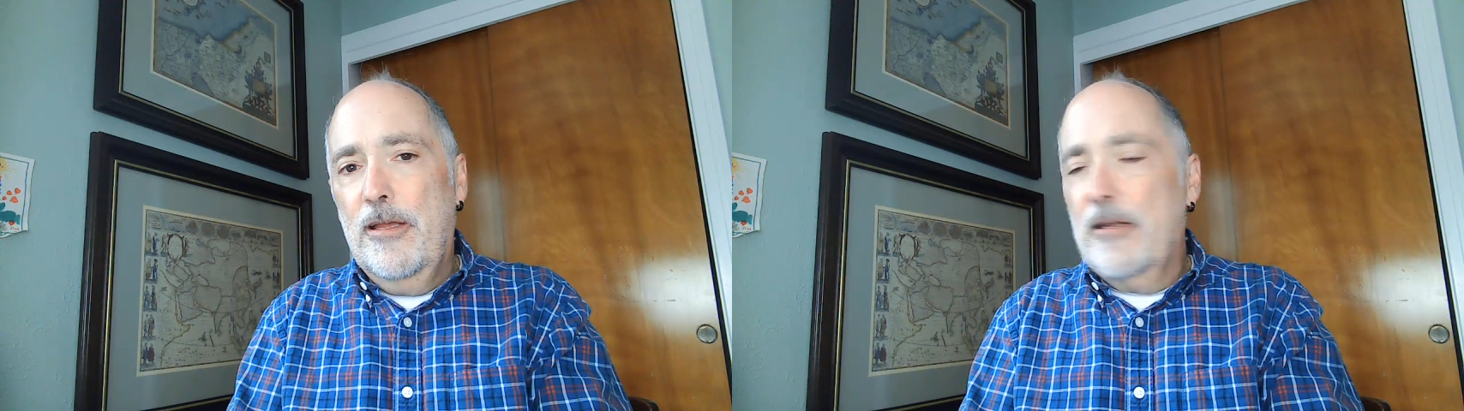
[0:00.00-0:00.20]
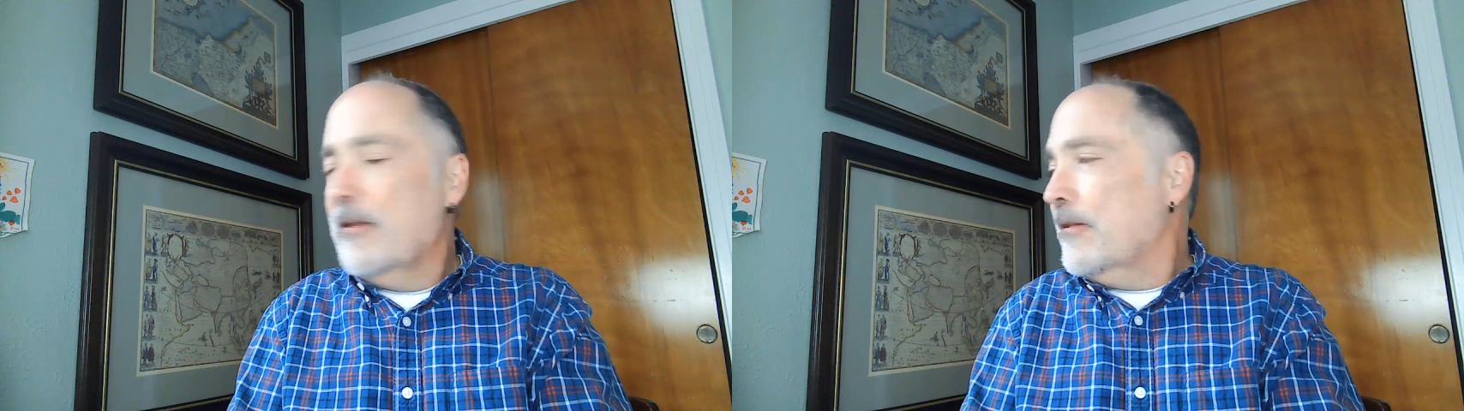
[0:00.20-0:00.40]

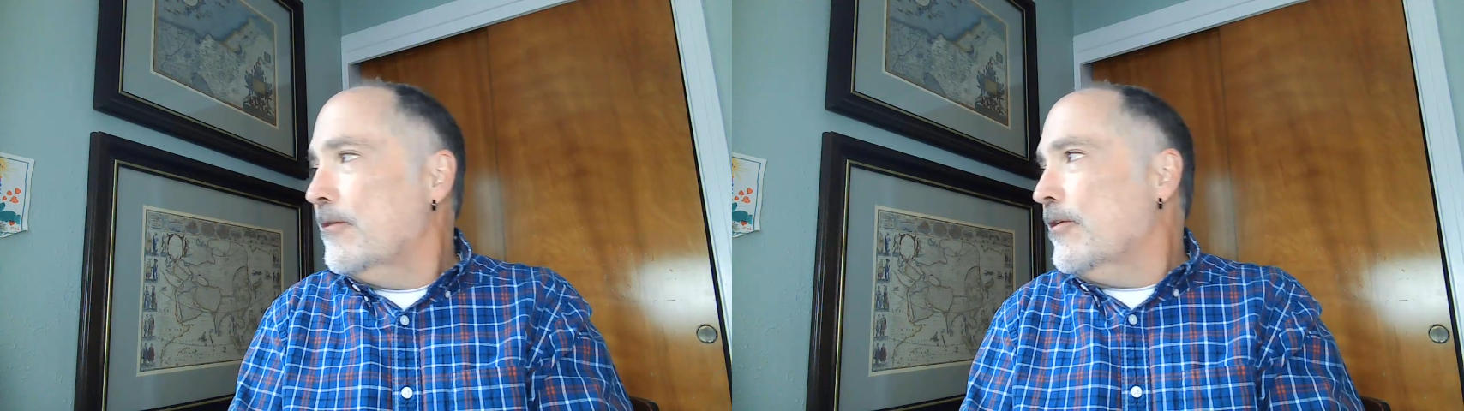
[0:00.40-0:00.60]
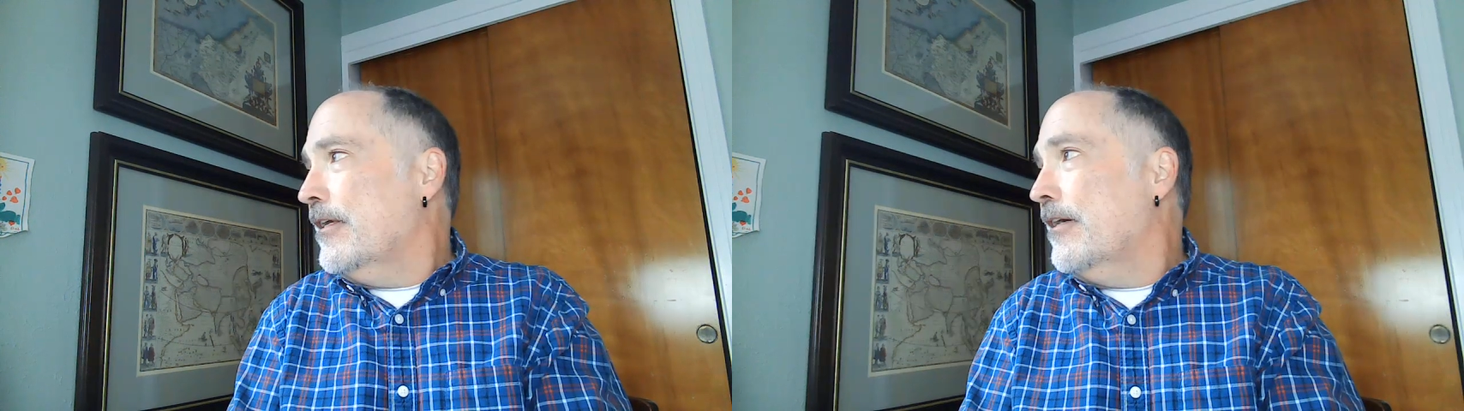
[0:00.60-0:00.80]

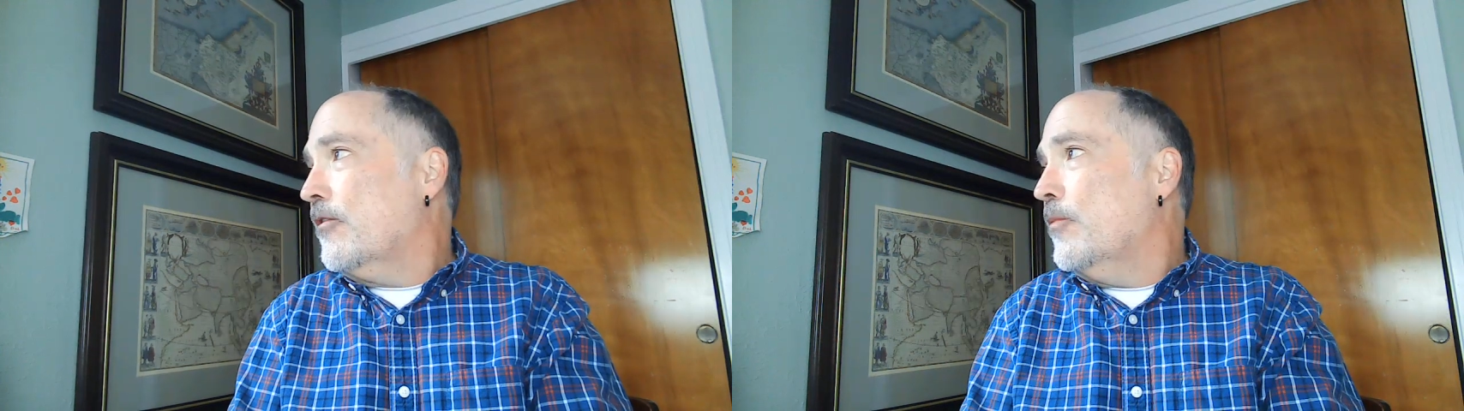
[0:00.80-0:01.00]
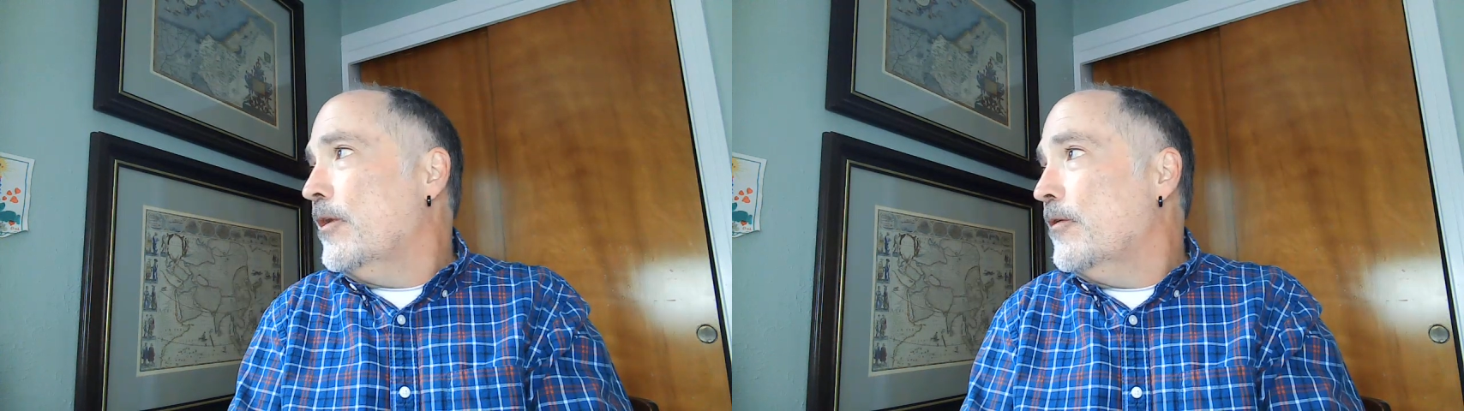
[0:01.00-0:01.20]
and looking
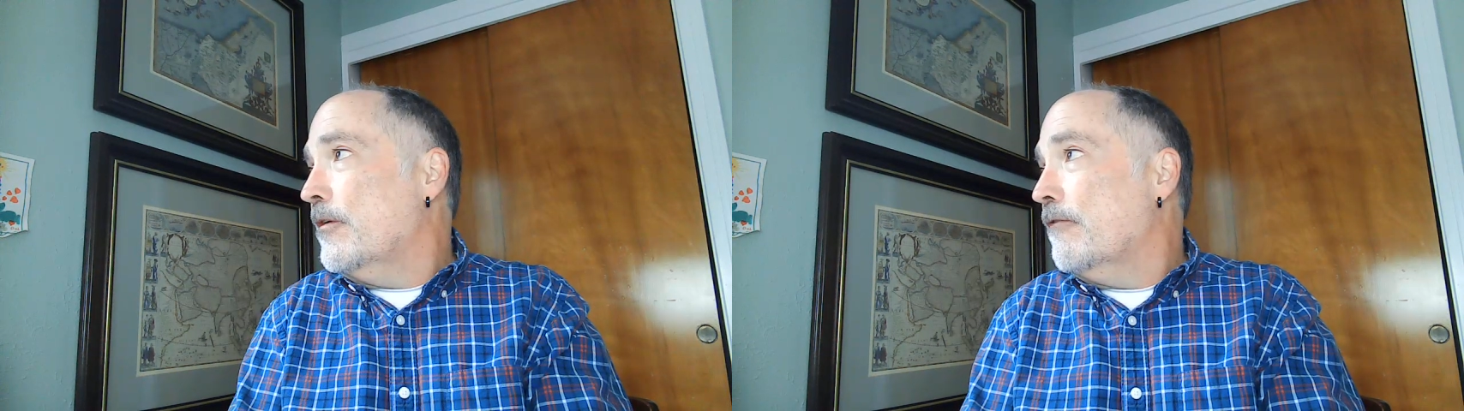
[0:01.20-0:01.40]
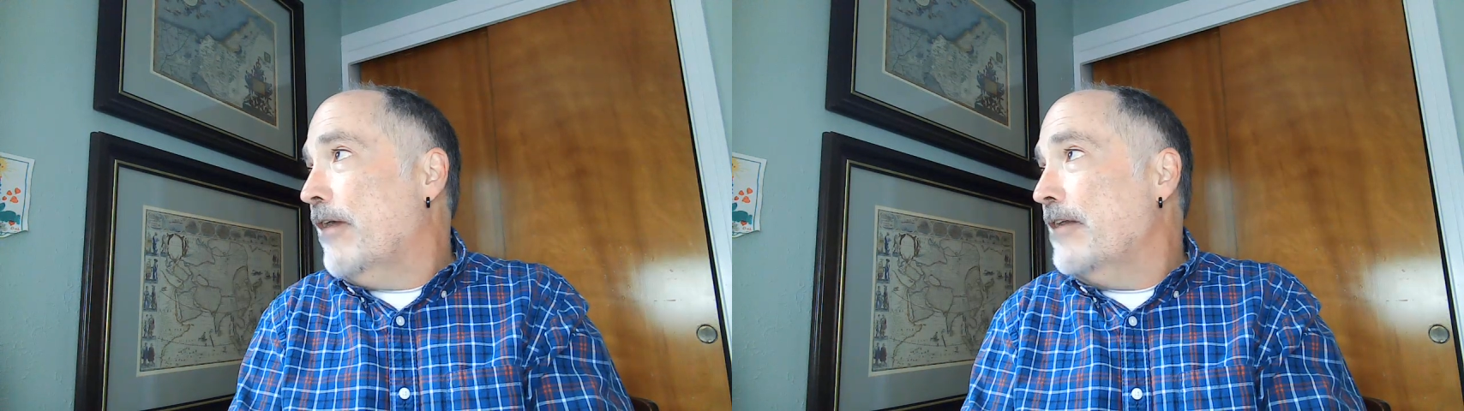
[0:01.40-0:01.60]
out the window
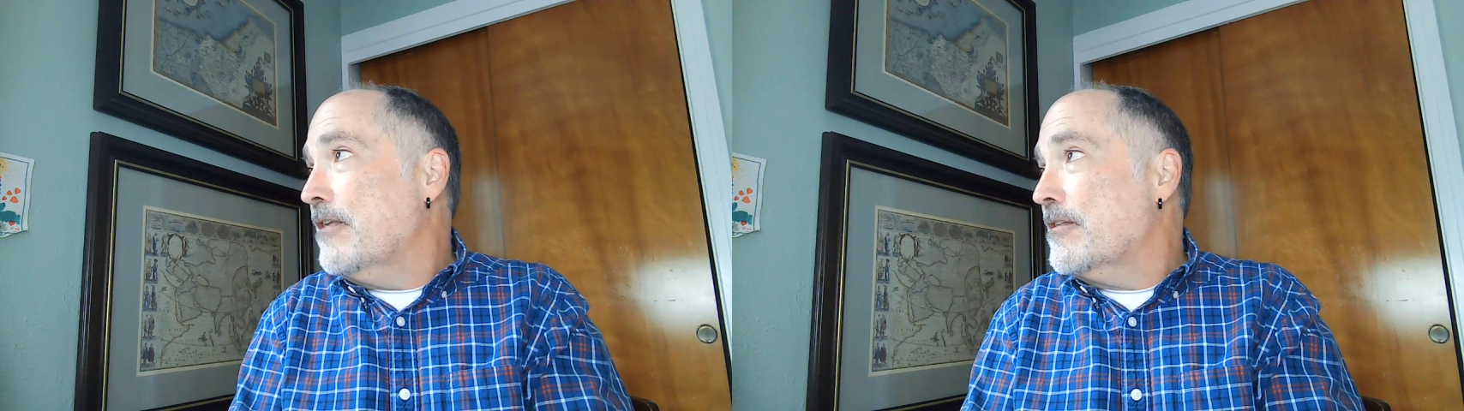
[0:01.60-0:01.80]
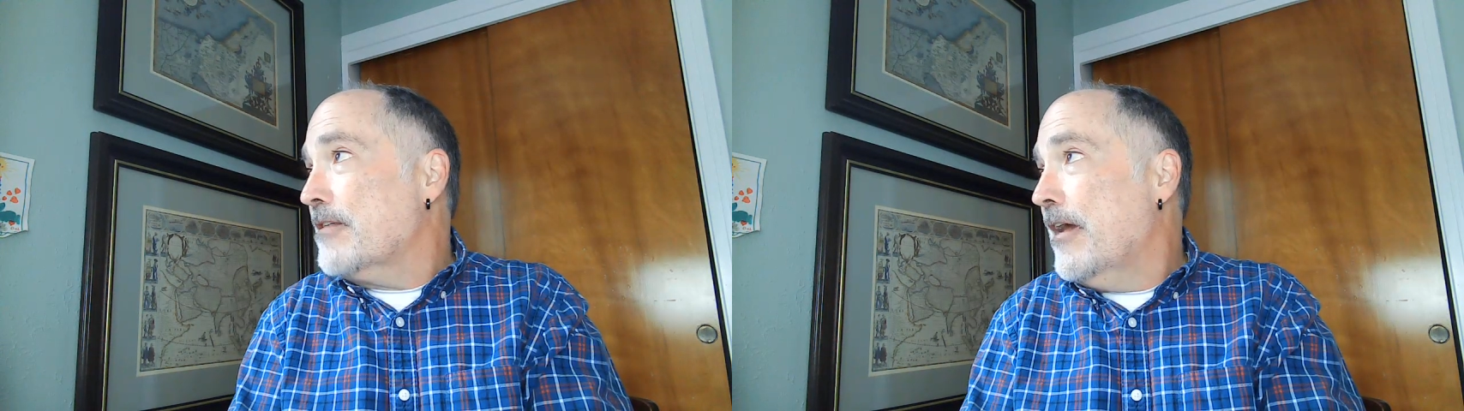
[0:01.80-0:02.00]
at
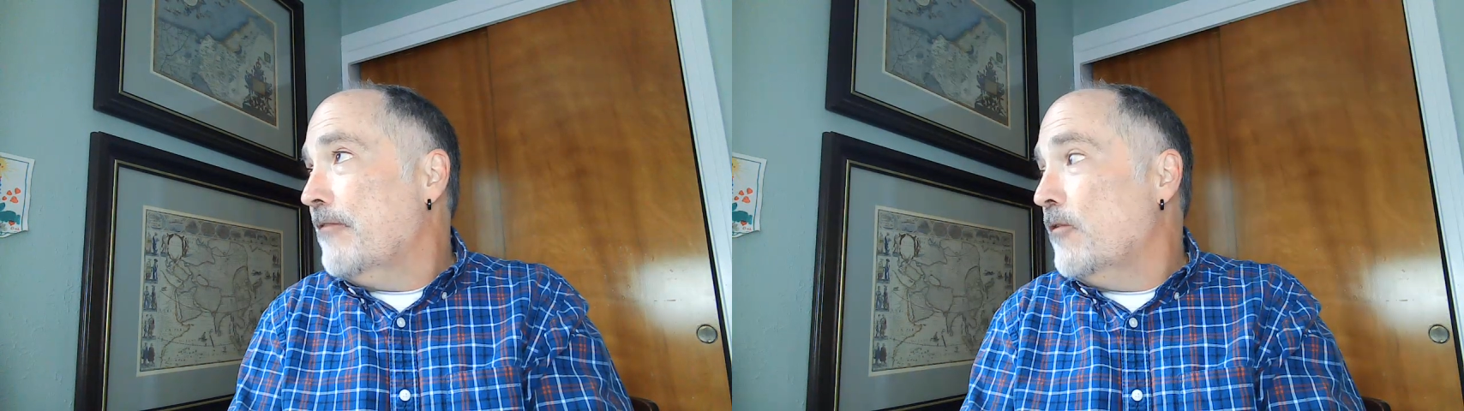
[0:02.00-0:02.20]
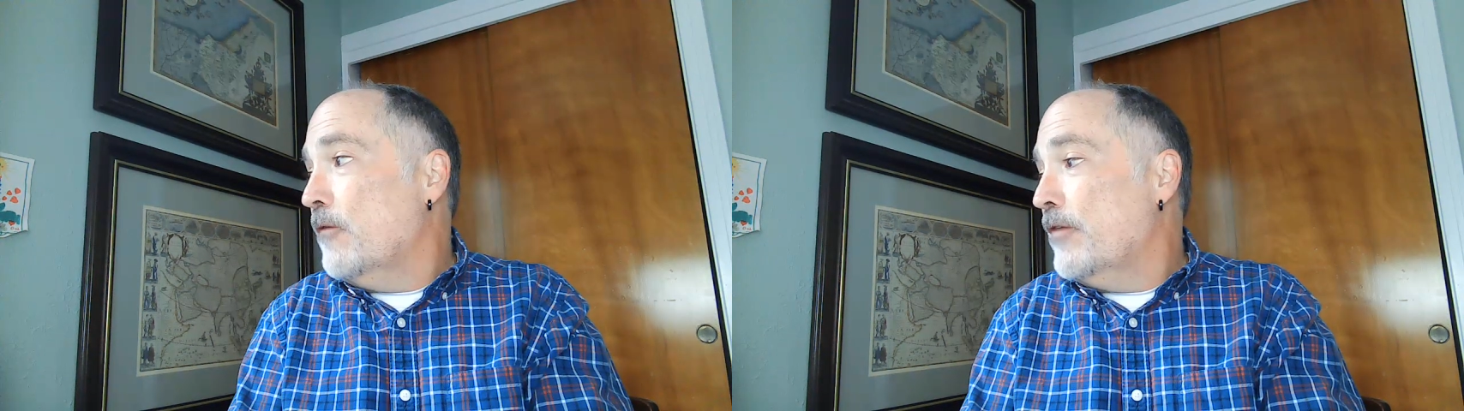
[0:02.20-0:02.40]
Defiance, it's
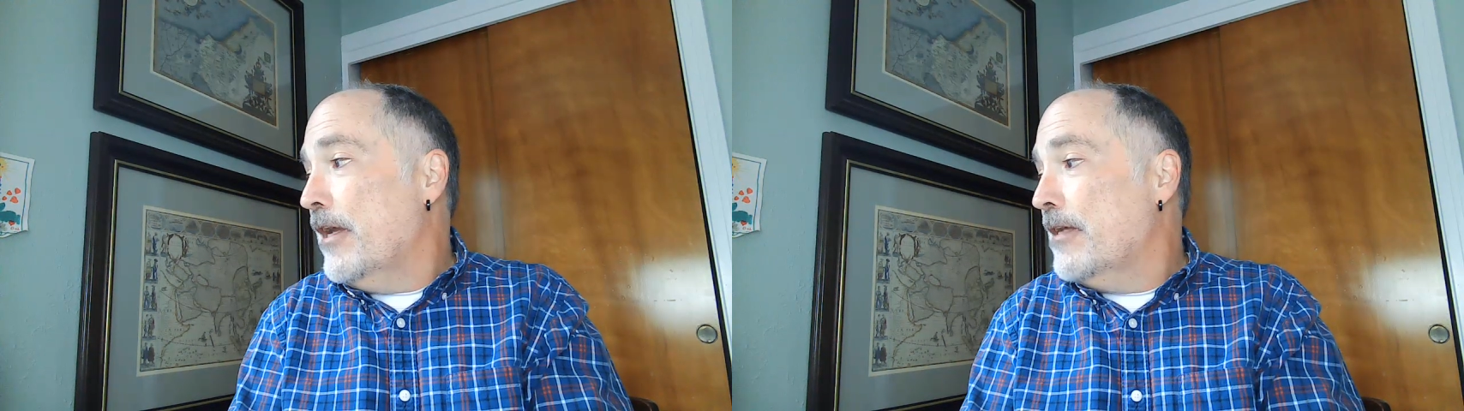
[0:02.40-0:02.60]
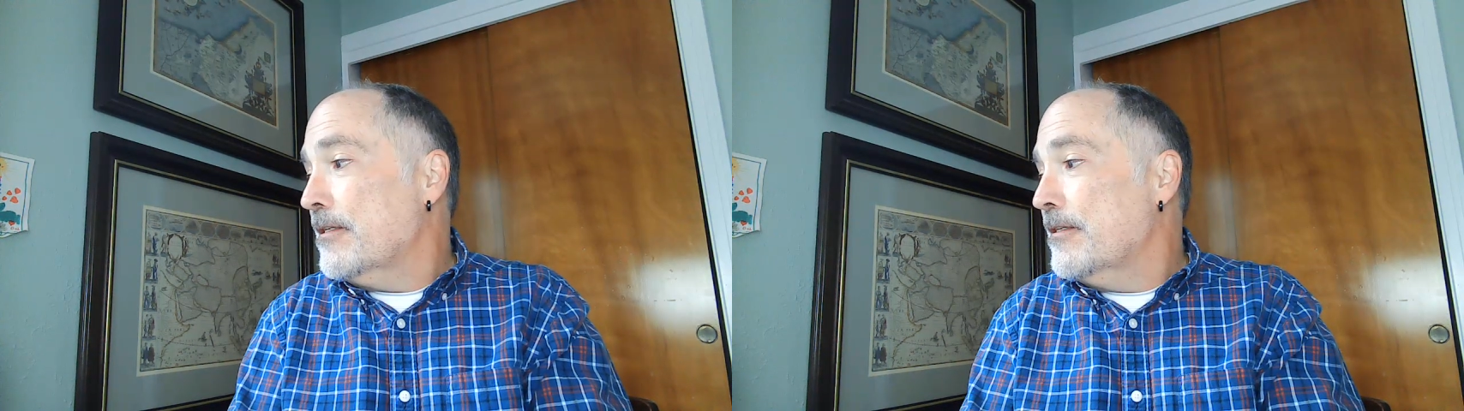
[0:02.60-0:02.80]
kind of an
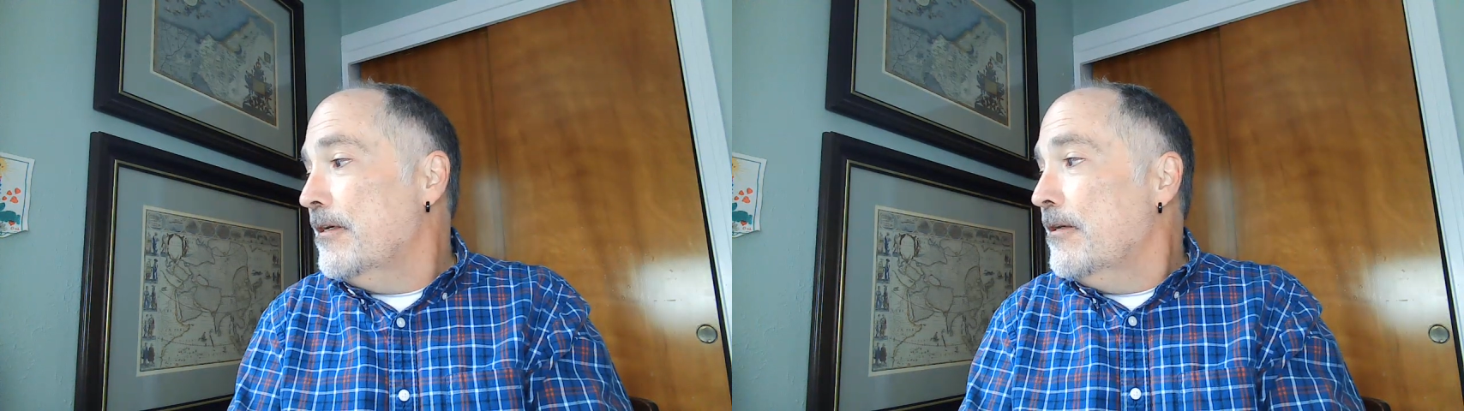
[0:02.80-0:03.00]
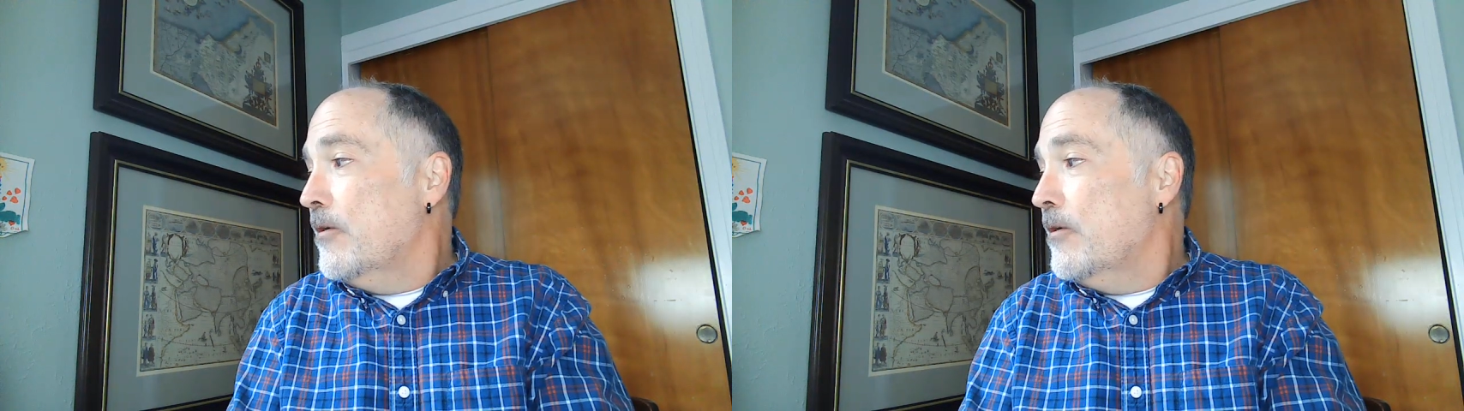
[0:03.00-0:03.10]
overcast,